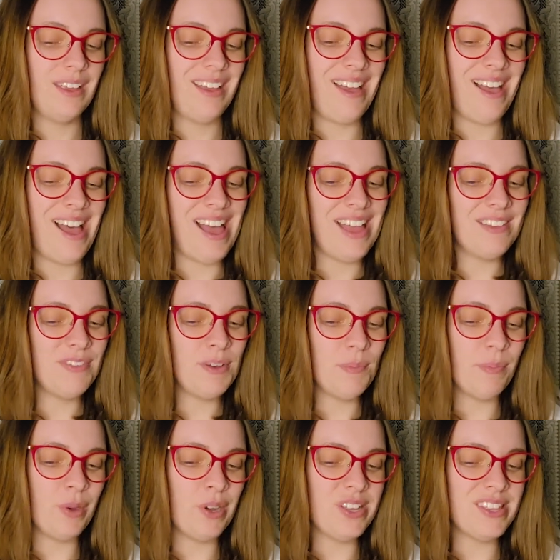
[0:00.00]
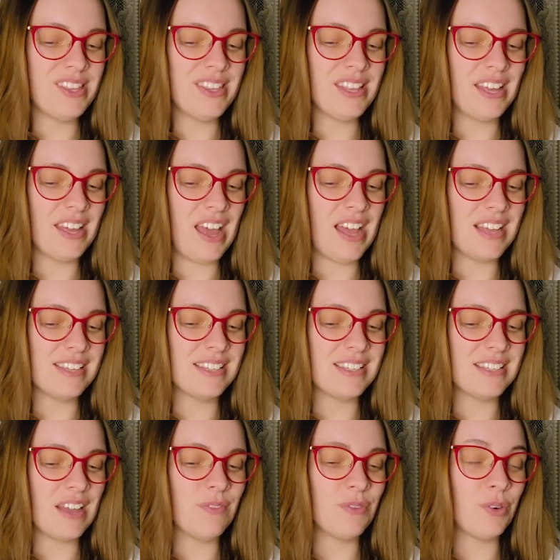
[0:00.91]
I have a book that has
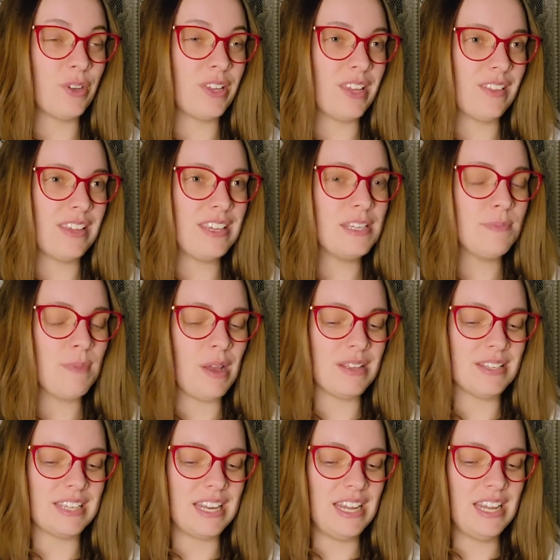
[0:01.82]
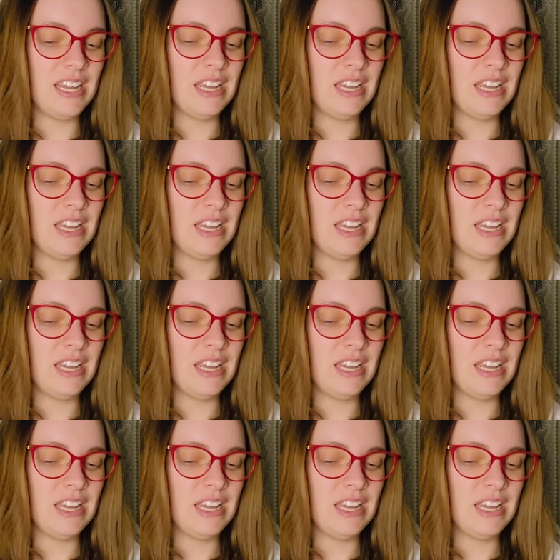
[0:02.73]
several healing spells in it.